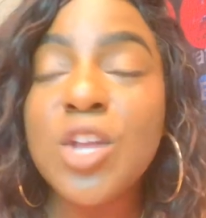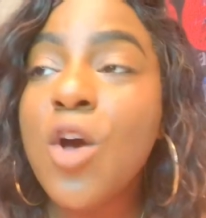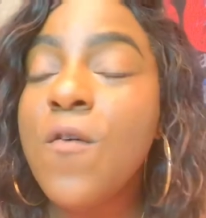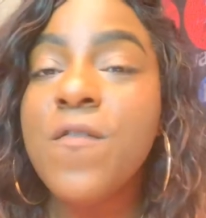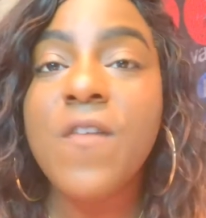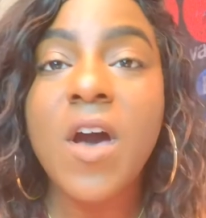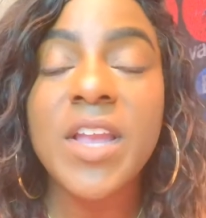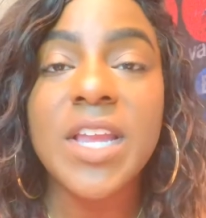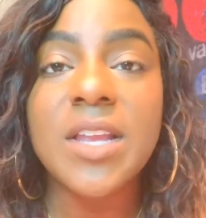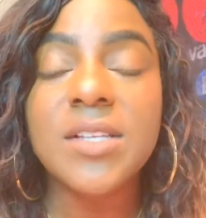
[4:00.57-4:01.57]
no
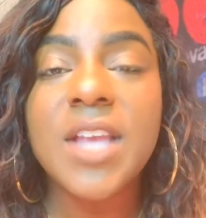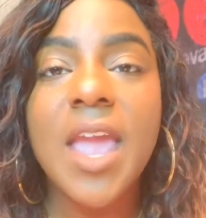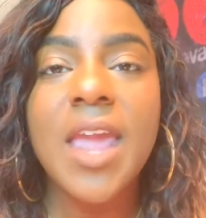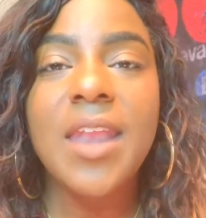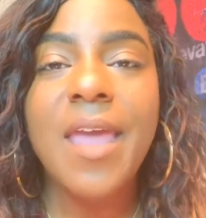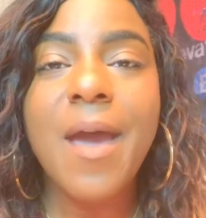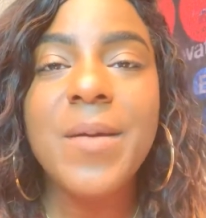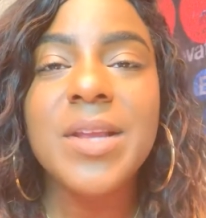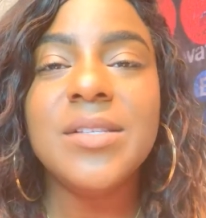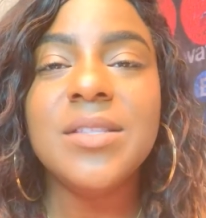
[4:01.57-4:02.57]
fogginess. And
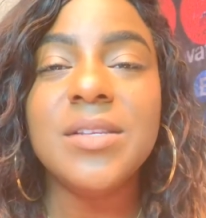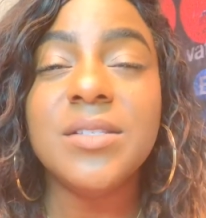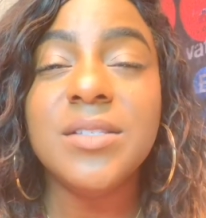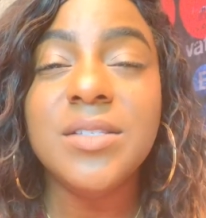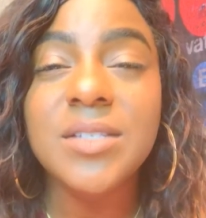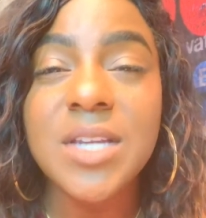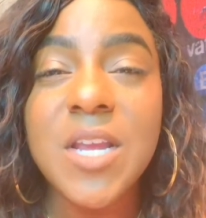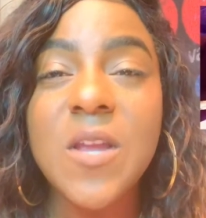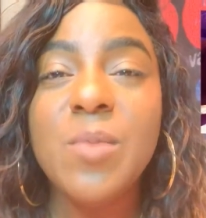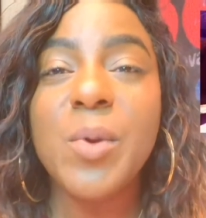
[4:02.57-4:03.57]
now it is this
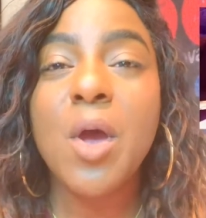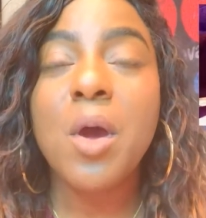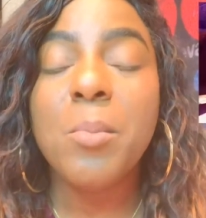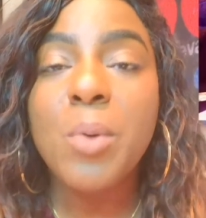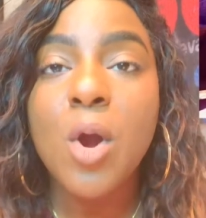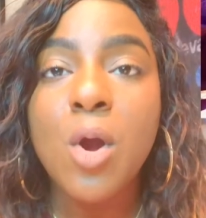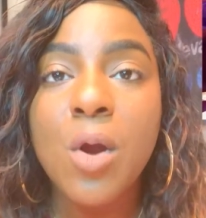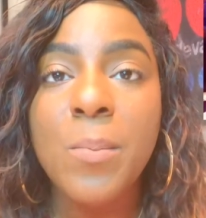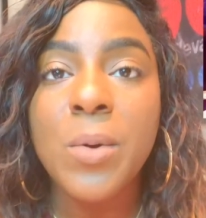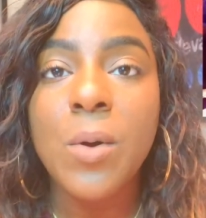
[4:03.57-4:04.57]
deep
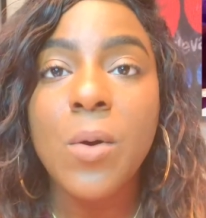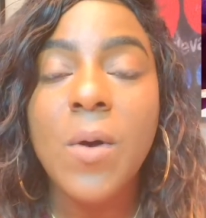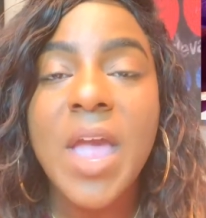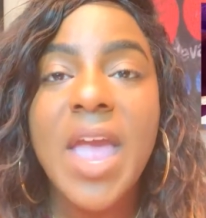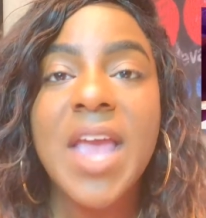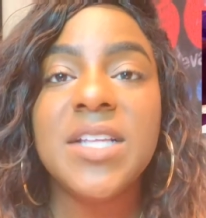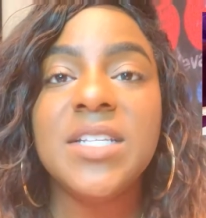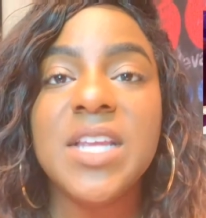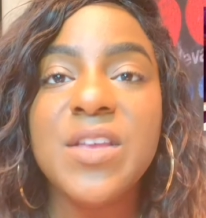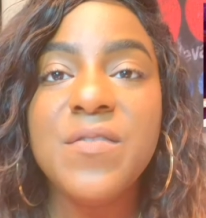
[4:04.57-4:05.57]
purple
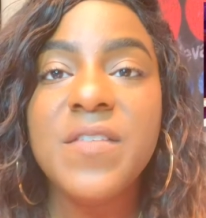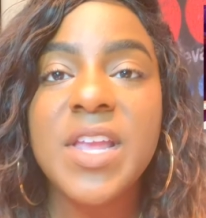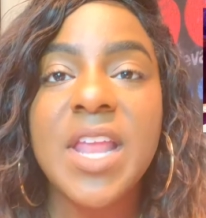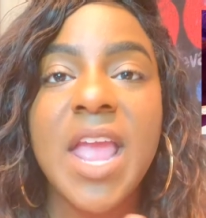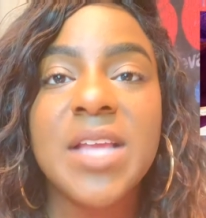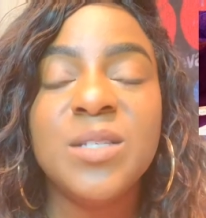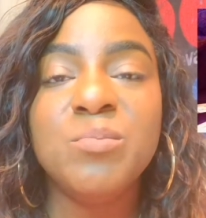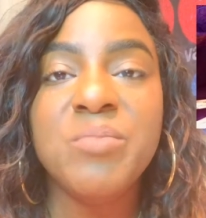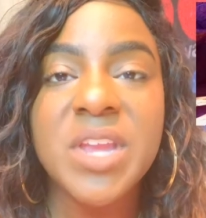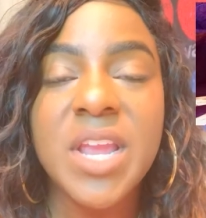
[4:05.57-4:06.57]
as if it has
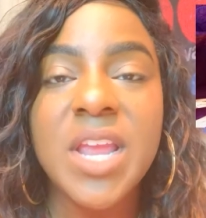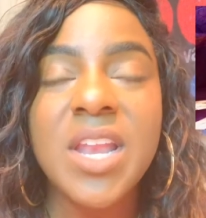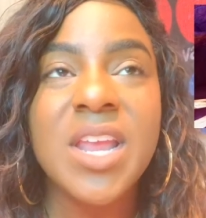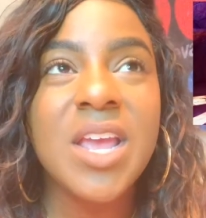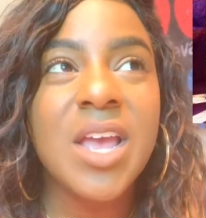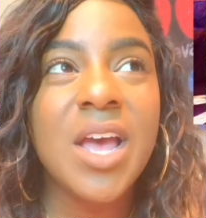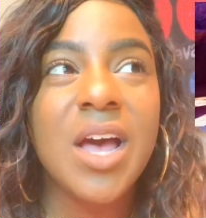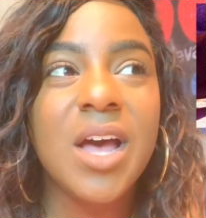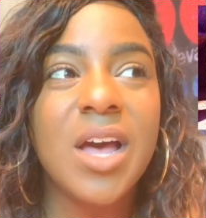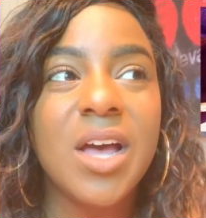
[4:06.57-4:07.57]
been
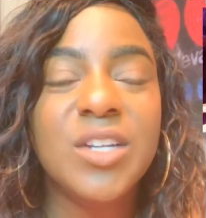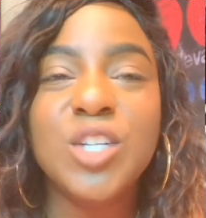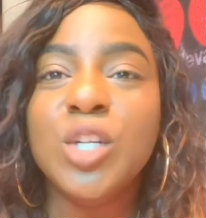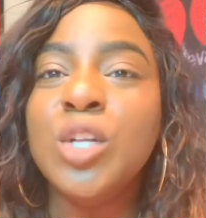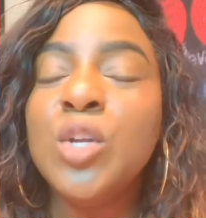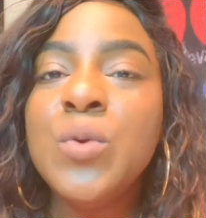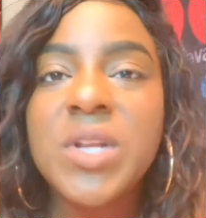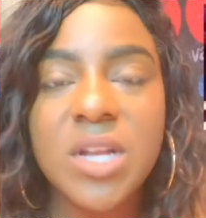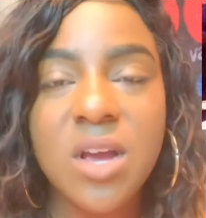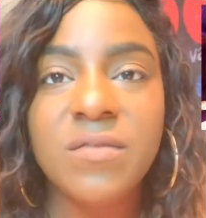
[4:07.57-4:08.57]
uh,
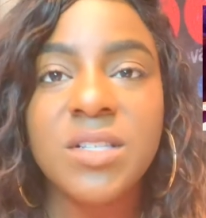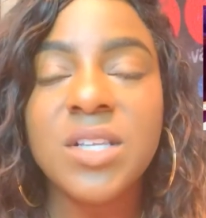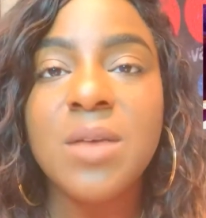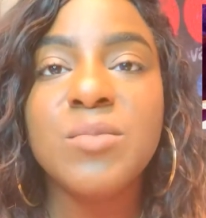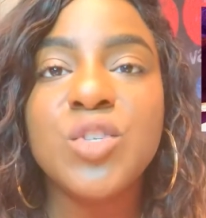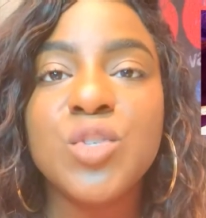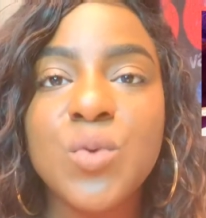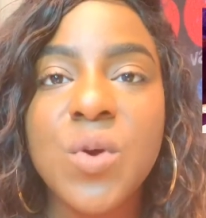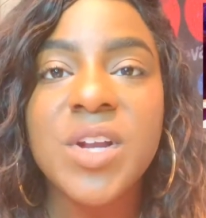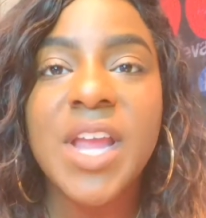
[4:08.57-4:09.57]
diluted of some
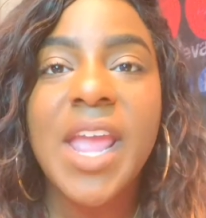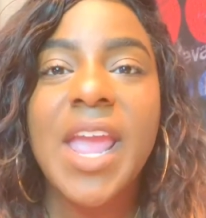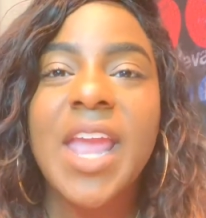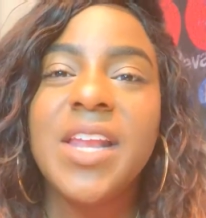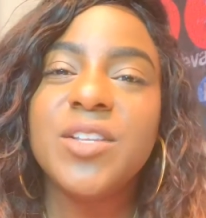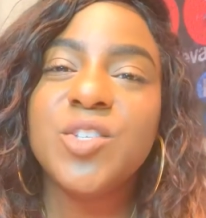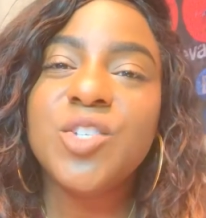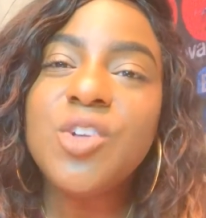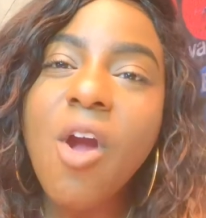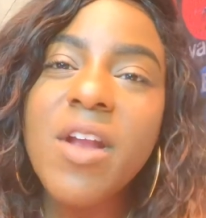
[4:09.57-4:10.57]
sort and it's
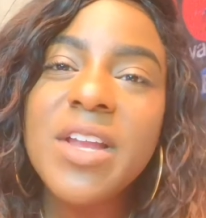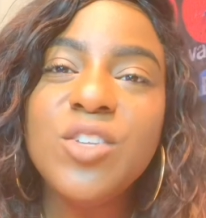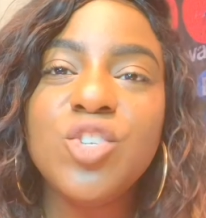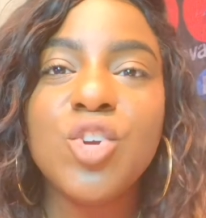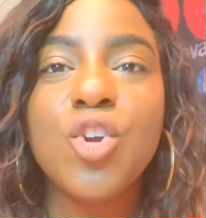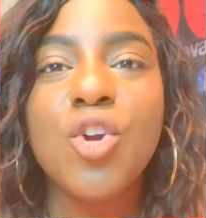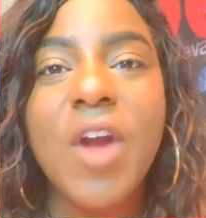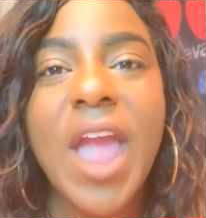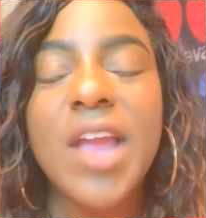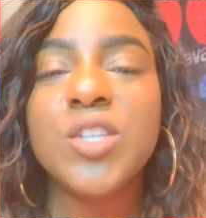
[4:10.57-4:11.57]
starting to
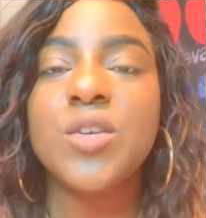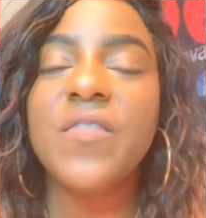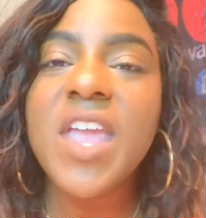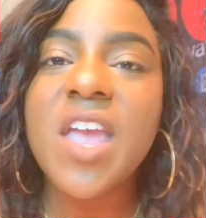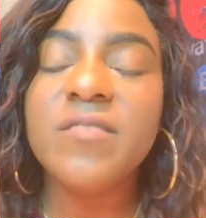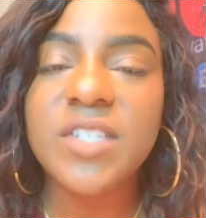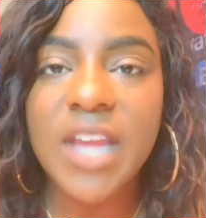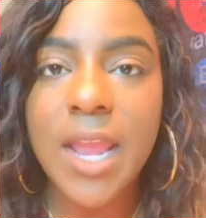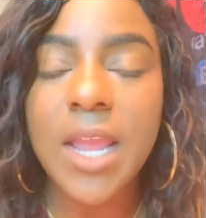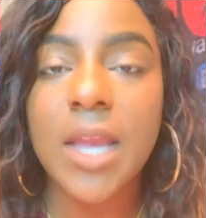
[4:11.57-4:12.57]
crack. So they have
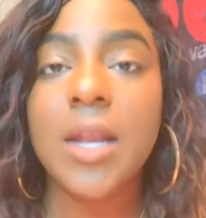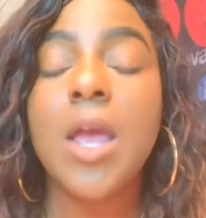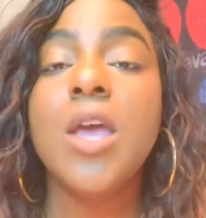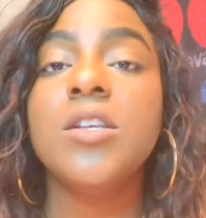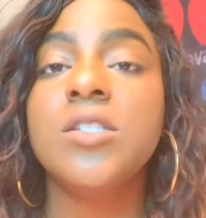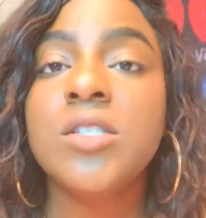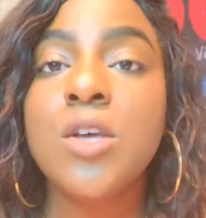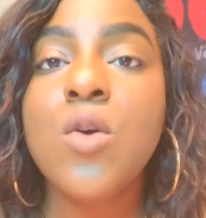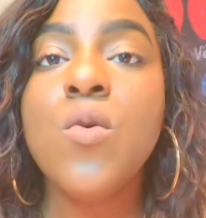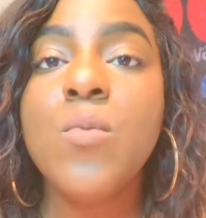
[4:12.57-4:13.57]
taken
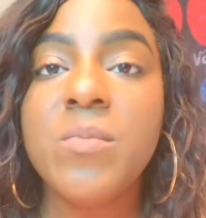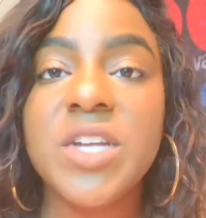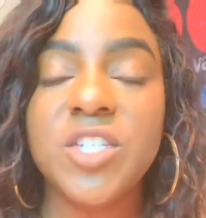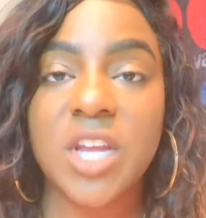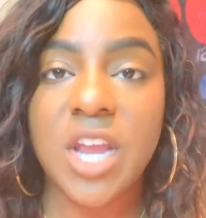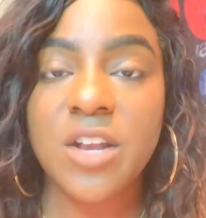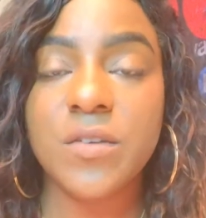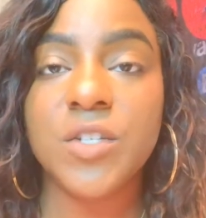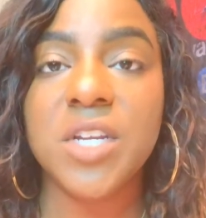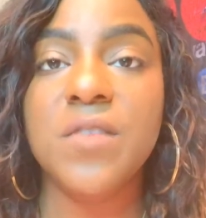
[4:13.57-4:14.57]
so much
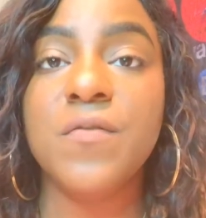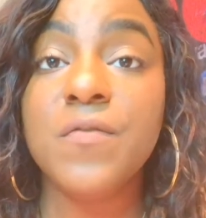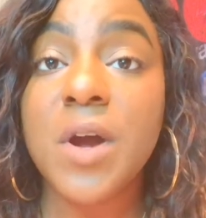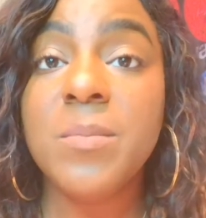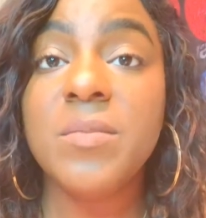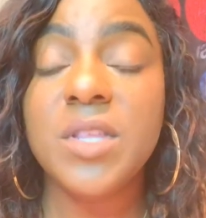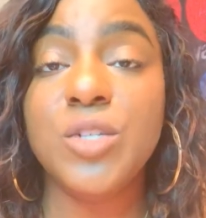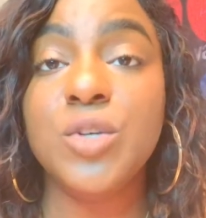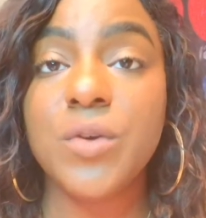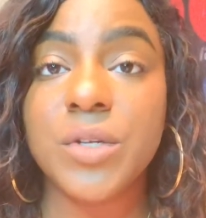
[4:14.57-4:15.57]
energy from
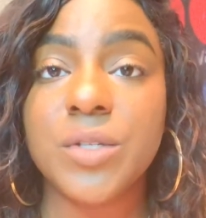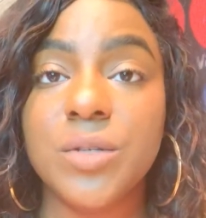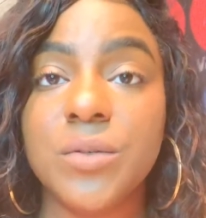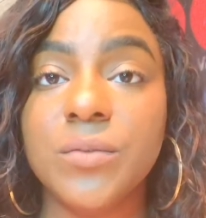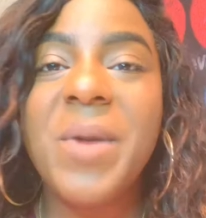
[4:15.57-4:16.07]
this crystal.